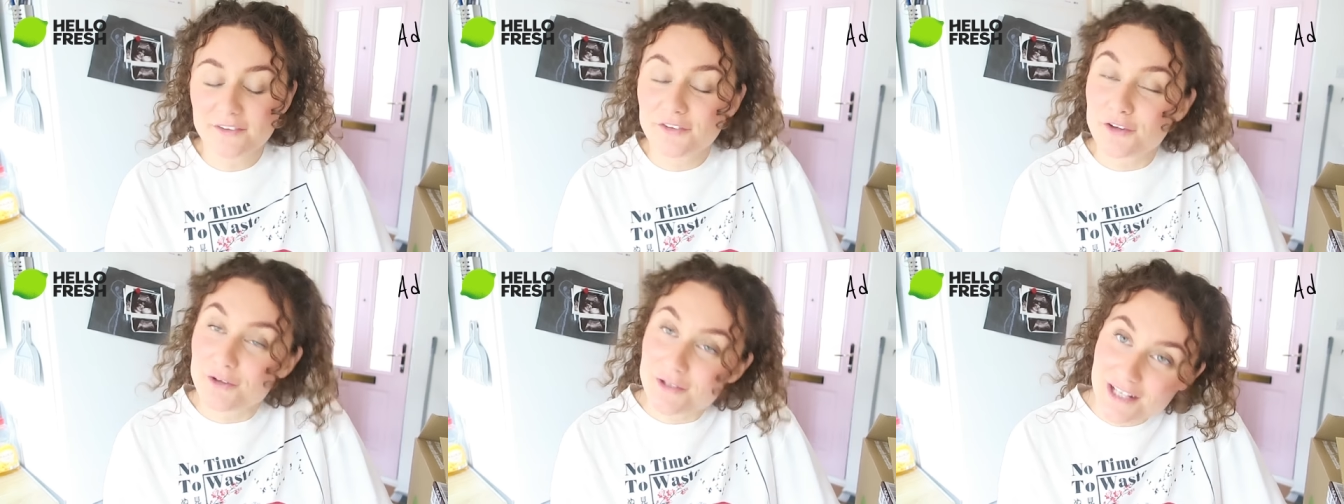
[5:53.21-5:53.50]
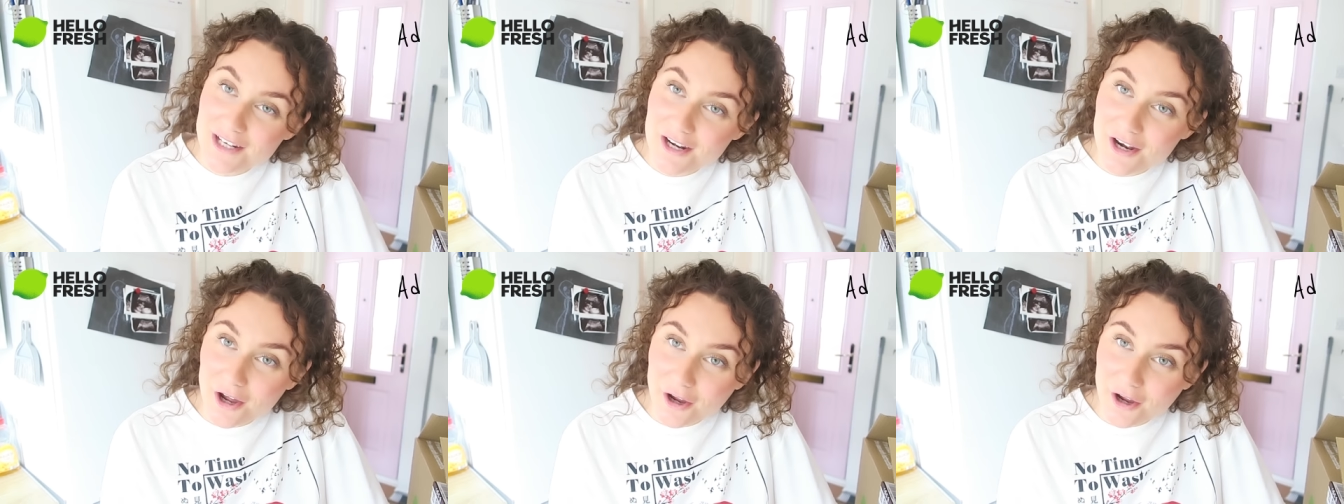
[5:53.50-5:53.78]
If
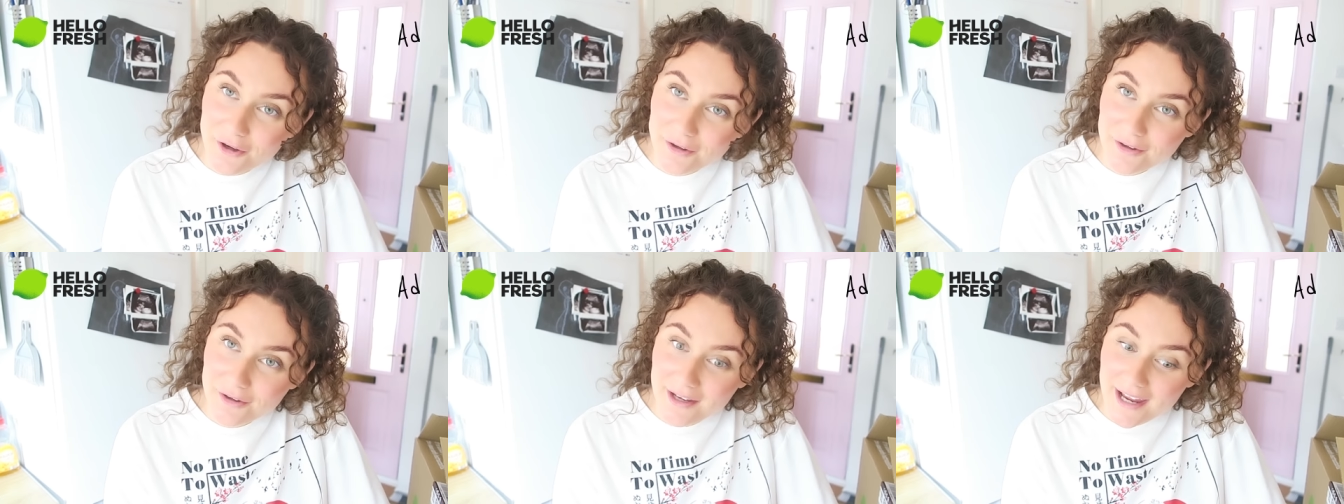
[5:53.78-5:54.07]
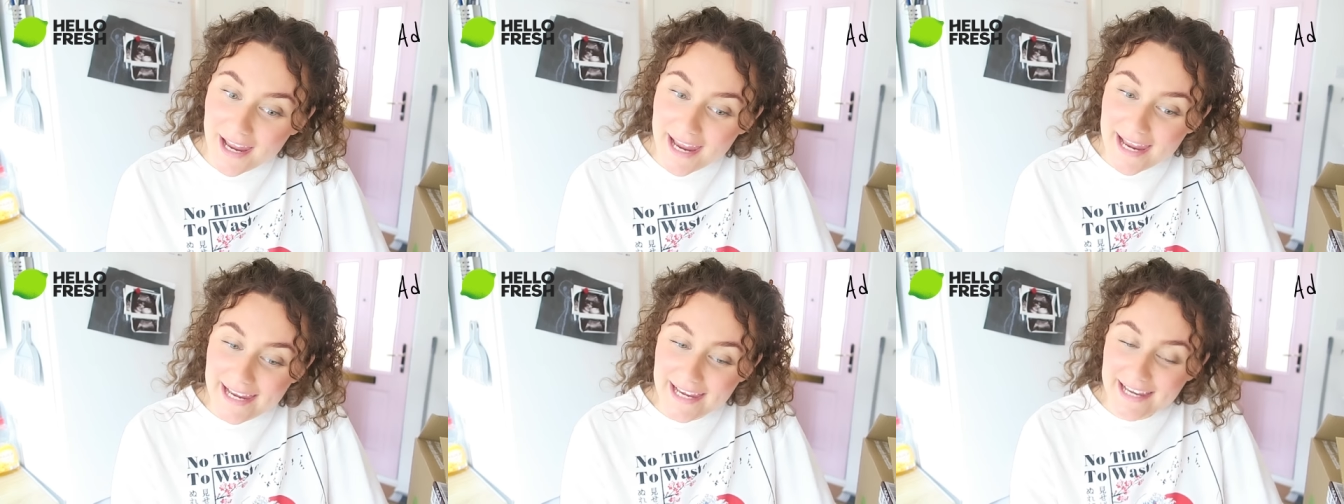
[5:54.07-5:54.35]
you didn't know,
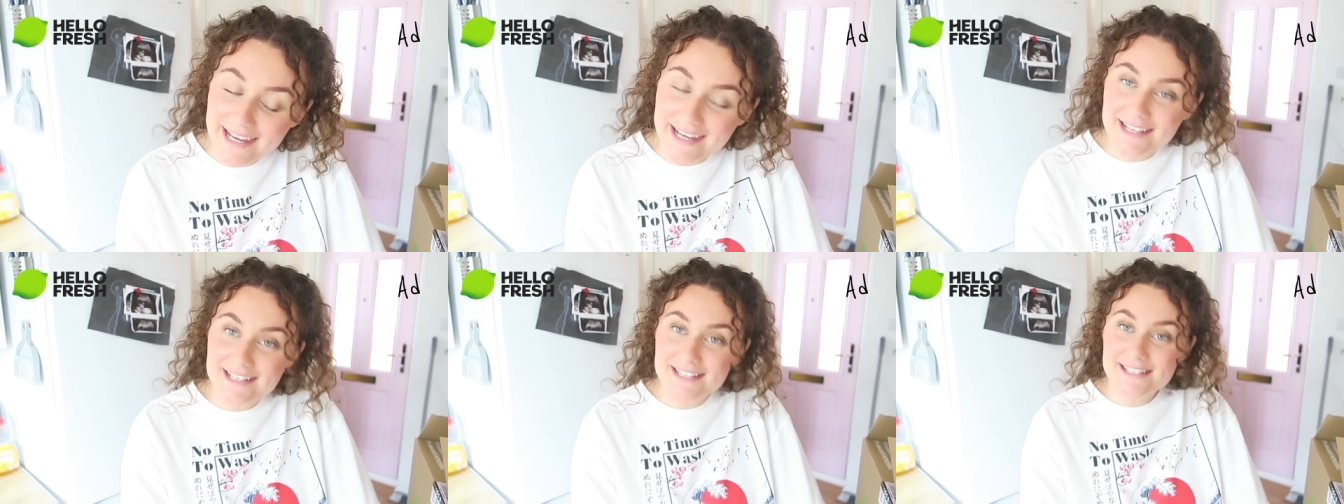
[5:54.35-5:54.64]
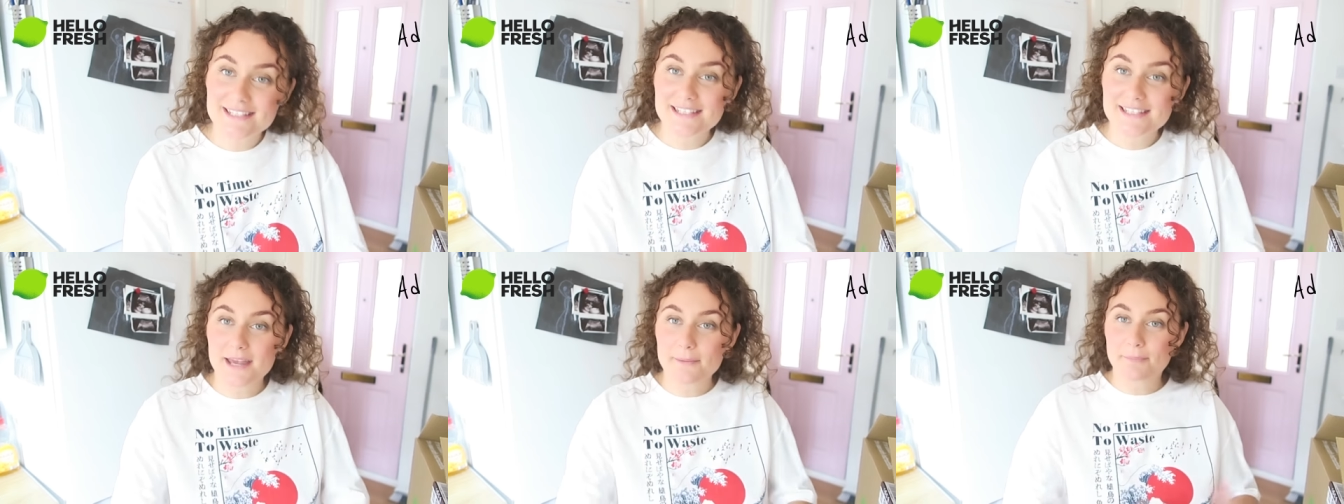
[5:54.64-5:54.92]
it
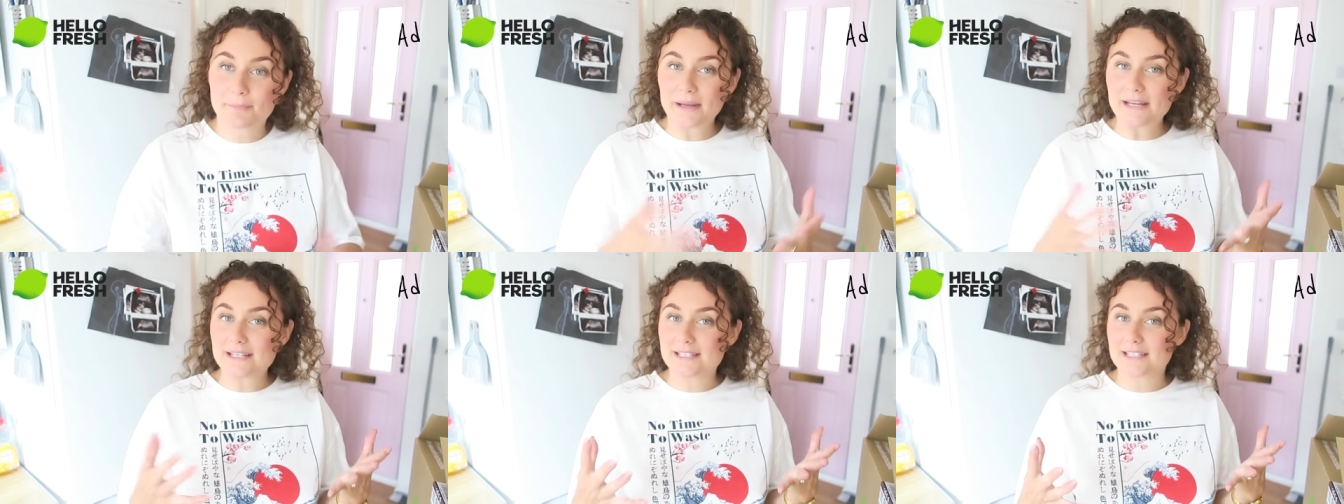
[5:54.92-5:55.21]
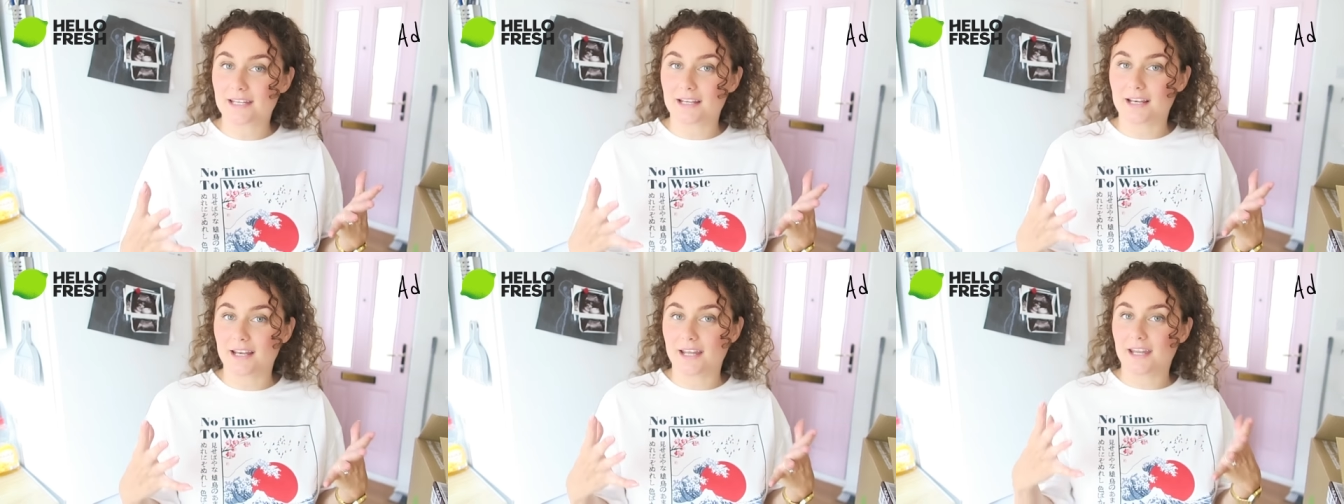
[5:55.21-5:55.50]
is
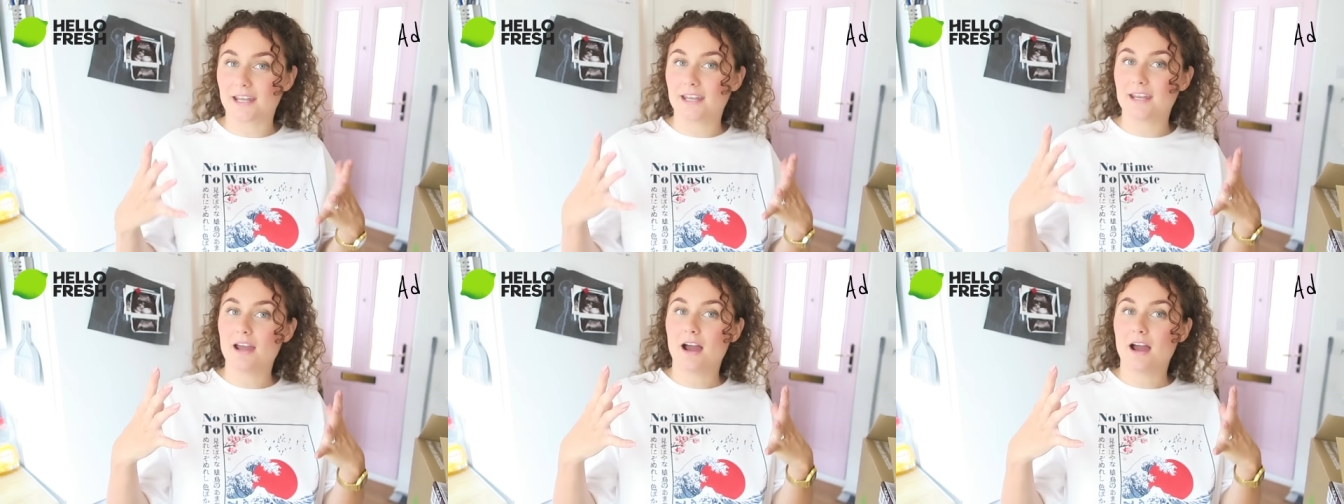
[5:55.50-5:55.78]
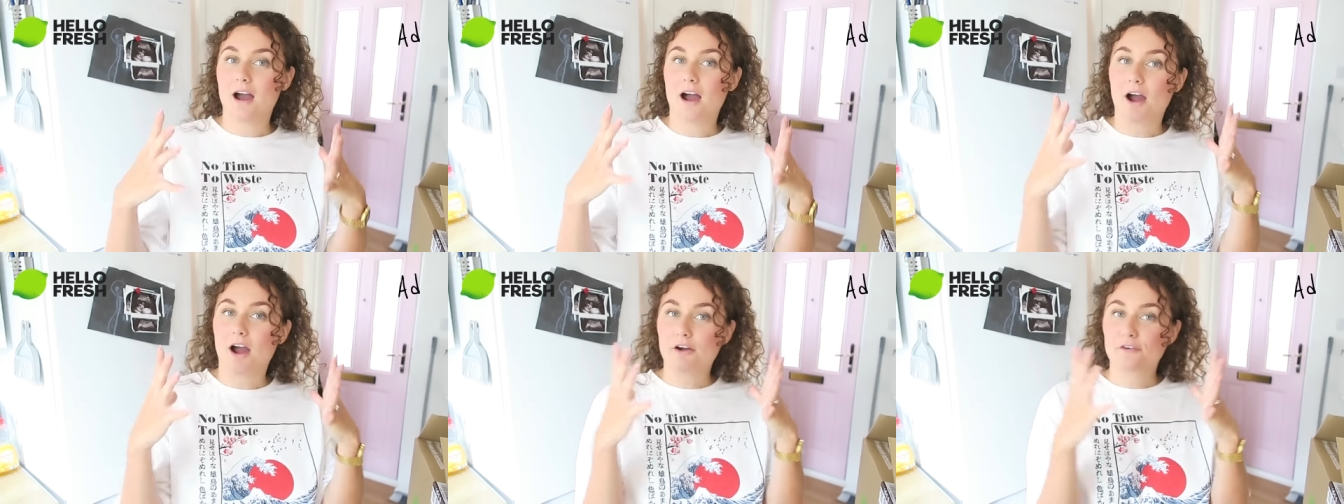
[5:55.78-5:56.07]

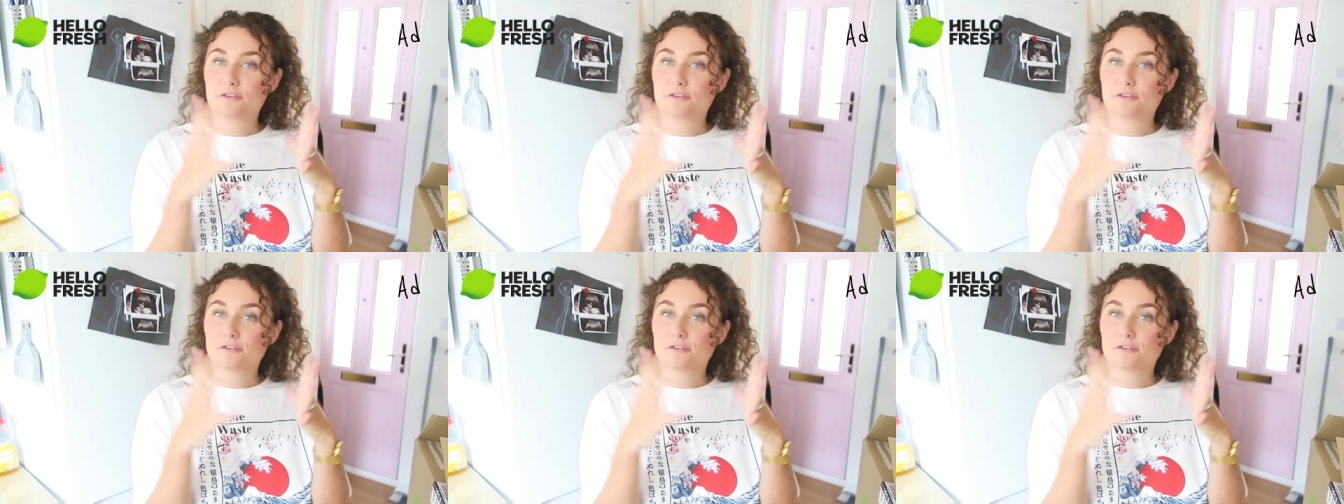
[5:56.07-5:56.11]
basically